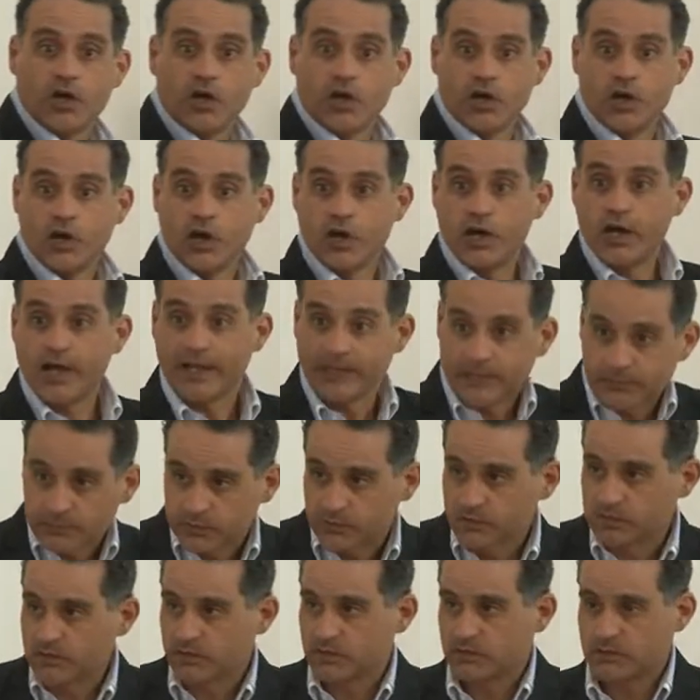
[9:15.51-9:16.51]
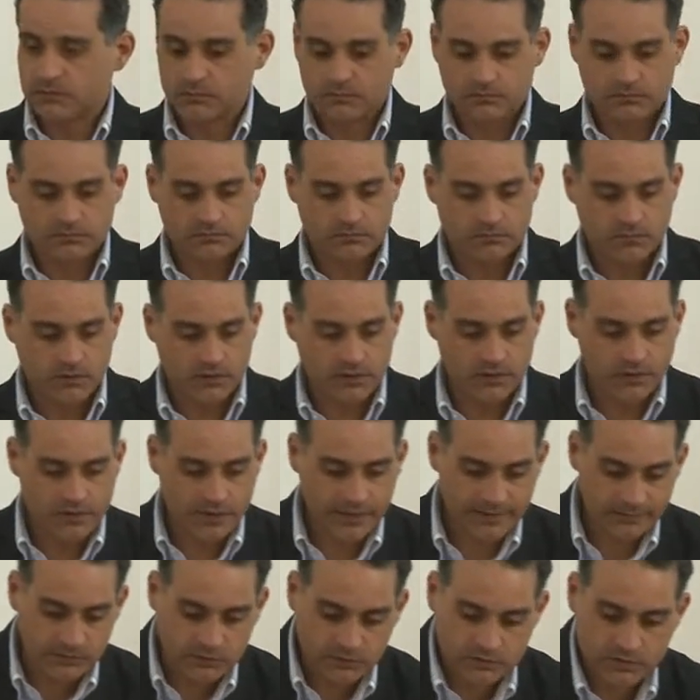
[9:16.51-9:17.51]
A handbook. A
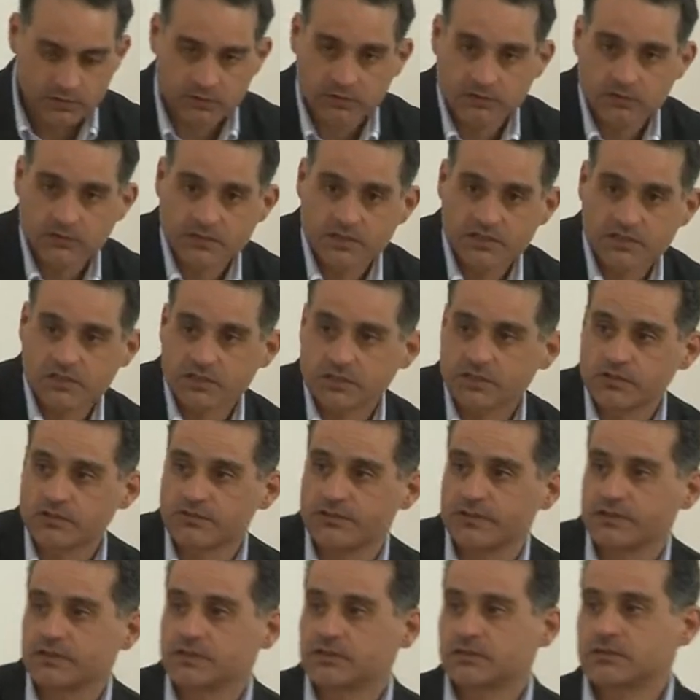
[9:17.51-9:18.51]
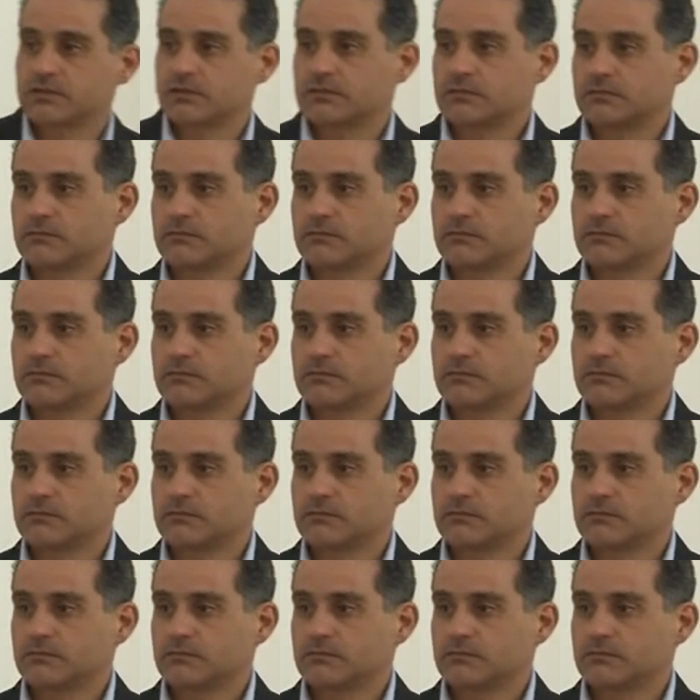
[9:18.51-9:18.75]
handbook is concrete.